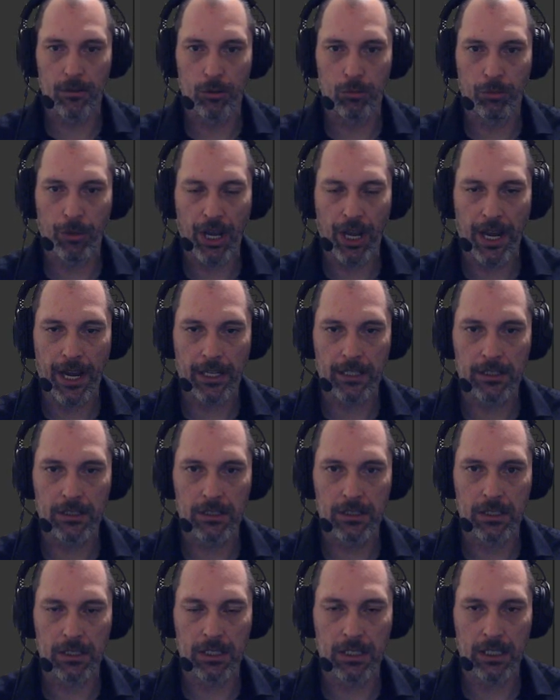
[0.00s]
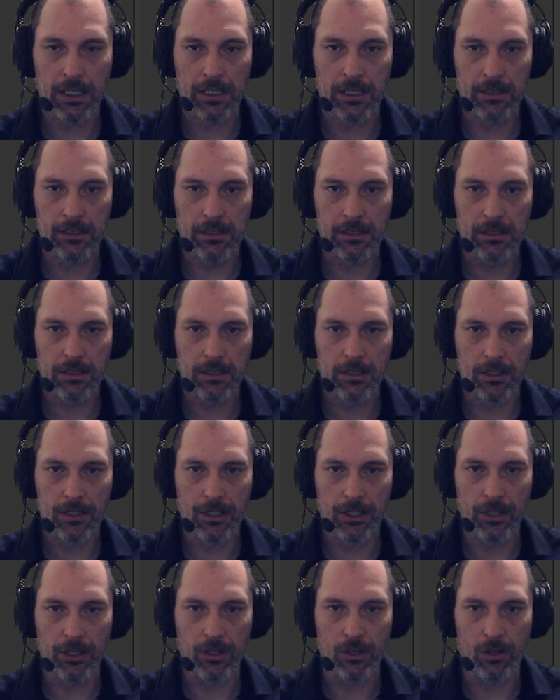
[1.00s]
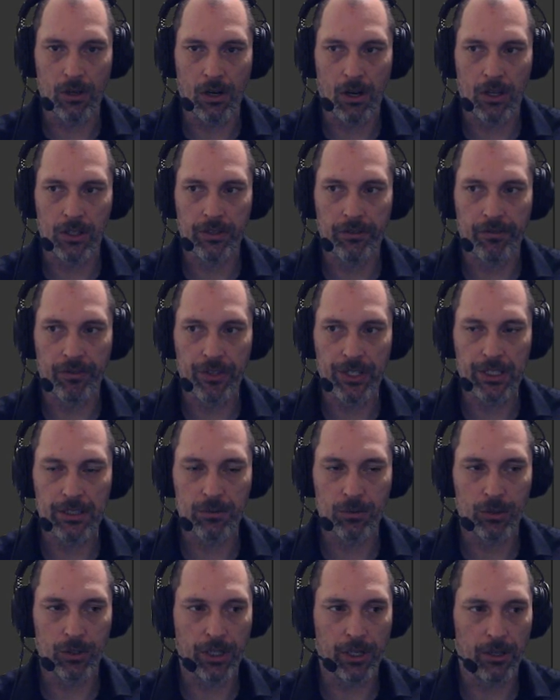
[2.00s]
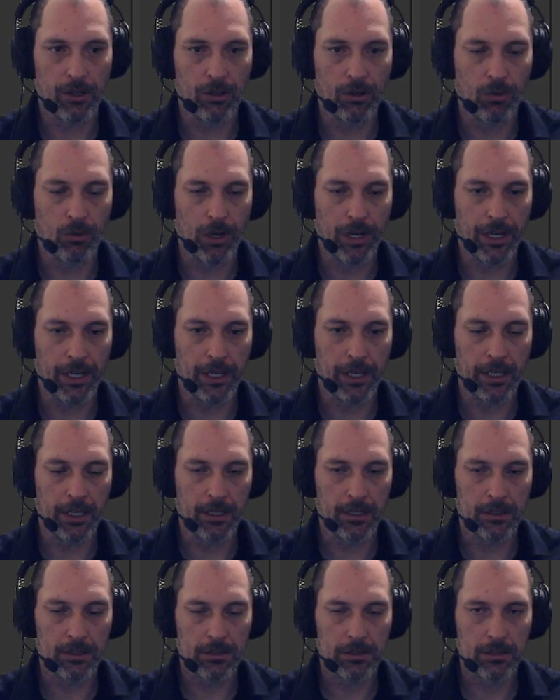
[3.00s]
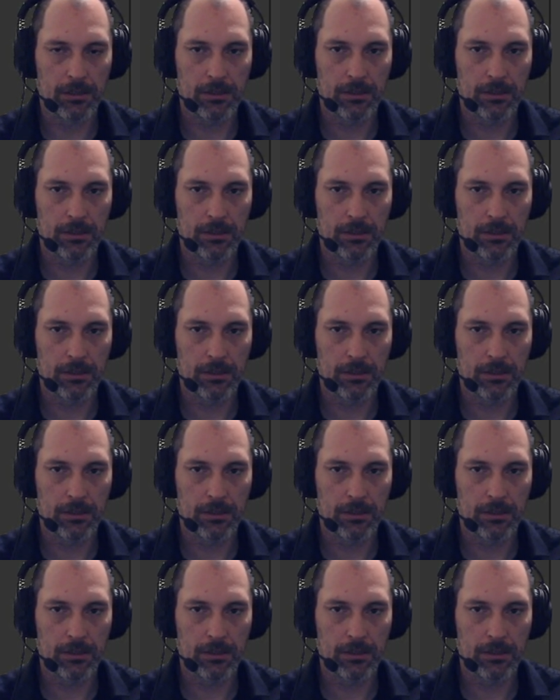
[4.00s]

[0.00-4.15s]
Back to this, though. All of these will go away.